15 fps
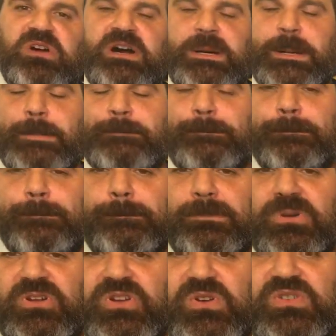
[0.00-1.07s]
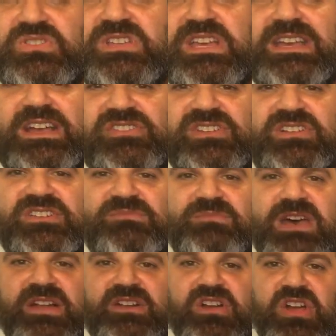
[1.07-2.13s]
um, acoustic? Actually, doesn't
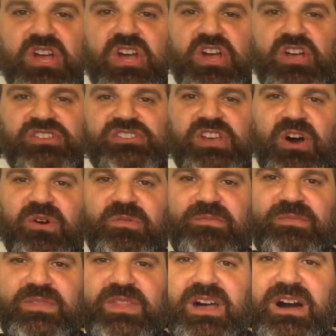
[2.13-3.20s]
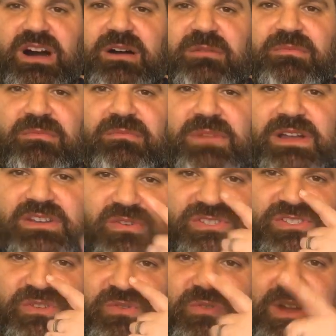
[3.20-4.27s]
matter. So um, my nose
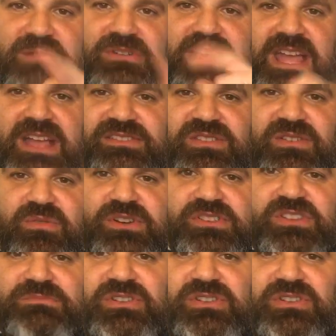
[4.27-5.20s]
is doing great. I'm going to answer the question about